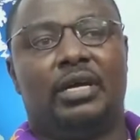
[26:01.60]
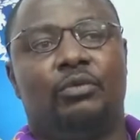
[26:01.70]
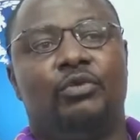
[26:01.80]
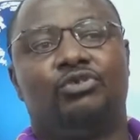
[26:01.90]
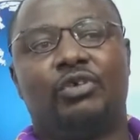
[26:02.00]

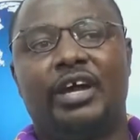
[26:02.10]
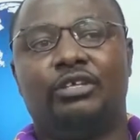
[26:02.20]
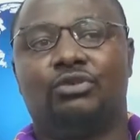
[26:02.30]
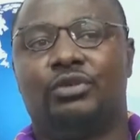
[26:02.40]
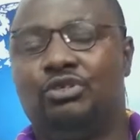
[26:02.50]
we're trying
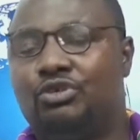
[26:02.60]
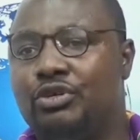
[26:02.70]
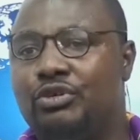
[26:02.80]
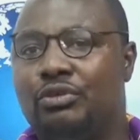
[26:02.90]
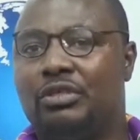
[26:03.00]
to
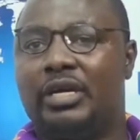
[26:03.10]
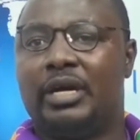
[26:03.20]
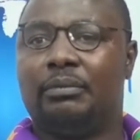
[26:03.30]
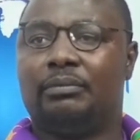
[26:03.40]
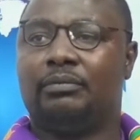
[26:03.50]
introduce
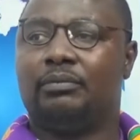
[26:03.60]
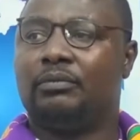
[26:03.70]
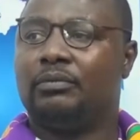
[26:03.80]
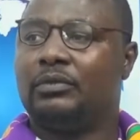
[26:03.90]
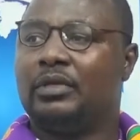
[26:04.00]

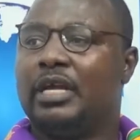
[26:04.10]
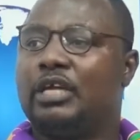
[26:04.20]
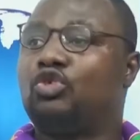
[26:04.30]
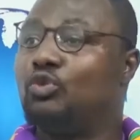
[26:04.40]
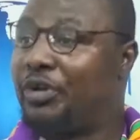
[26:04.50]
a
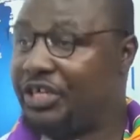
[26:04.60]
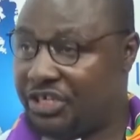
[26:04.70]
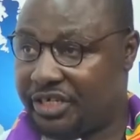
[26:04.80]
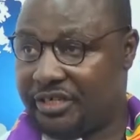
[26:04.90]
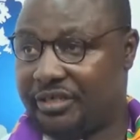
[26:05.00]
soup
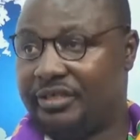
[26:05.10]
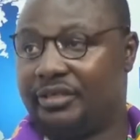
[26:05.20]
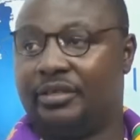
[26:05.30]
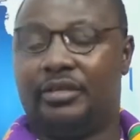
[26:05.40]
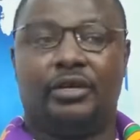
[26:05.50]
kitchen.
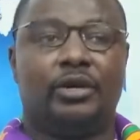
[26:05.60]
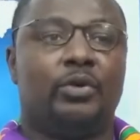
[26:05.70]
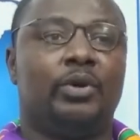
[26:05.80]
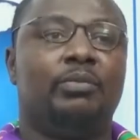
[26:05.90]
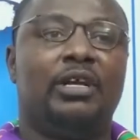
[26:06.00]

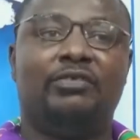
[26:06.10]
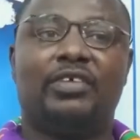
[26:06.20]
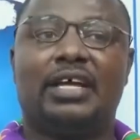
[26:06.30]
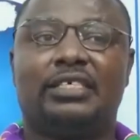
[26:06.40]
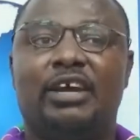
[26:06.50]
We believe
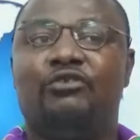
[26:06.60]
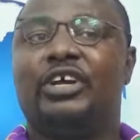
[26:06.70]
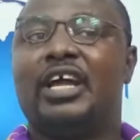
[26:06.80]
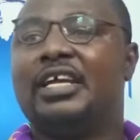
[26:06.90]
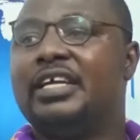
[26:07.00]
that every
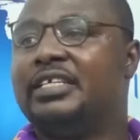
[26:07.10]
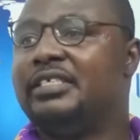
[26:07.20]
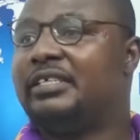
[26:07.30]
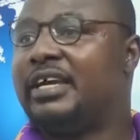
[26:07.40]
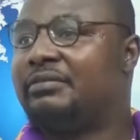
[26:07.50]
Ghanaian
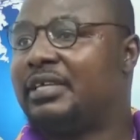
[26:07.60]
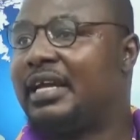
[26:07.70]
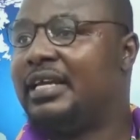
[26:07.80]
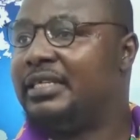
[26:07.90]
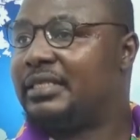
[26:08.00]
deserves at
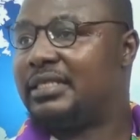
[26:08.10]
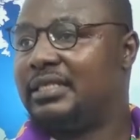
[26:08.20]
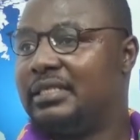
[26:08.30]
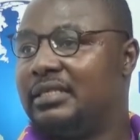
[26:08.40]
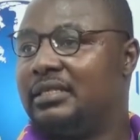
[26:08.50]
least
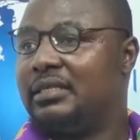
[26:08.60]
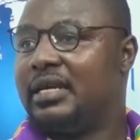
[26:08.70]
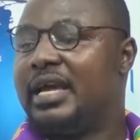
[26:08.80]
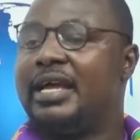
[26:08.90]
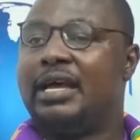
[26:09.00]

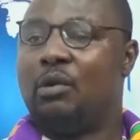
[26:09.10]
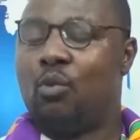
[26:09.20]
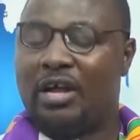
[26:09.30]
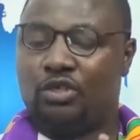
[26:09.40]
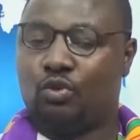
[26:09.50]

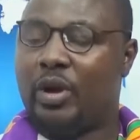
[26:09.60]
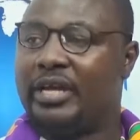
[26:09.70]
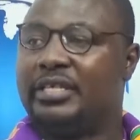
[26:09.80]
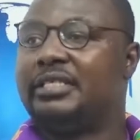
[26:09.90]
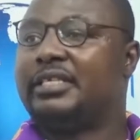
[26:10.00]
one square
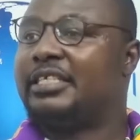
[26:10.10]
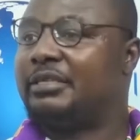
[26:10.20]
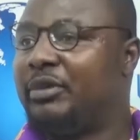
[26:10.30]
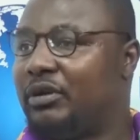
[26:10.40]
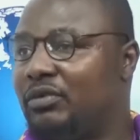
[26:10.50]
decent
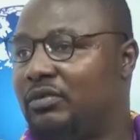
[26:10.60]
meal.